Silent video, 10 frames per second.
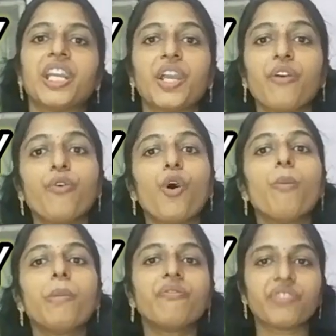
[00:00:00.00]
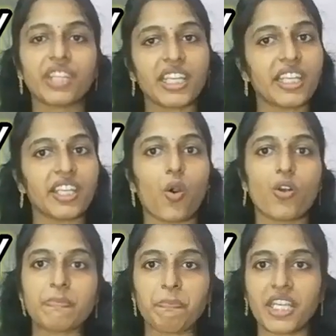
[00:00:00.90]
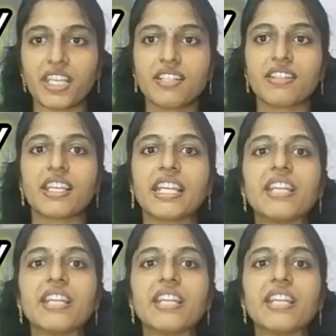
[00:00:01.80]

A form of thinking or speech